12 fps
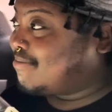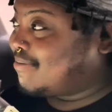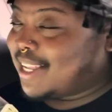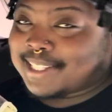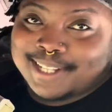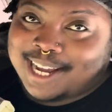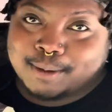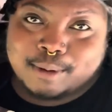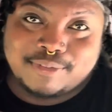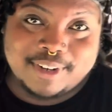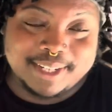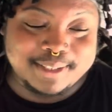it's not gonna be
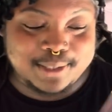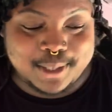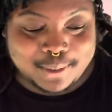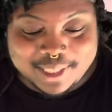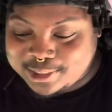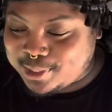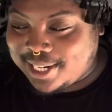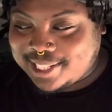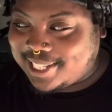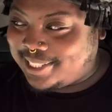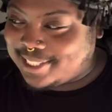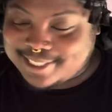fun. So let's try to
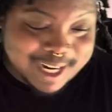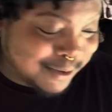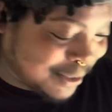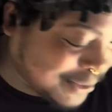clean this out real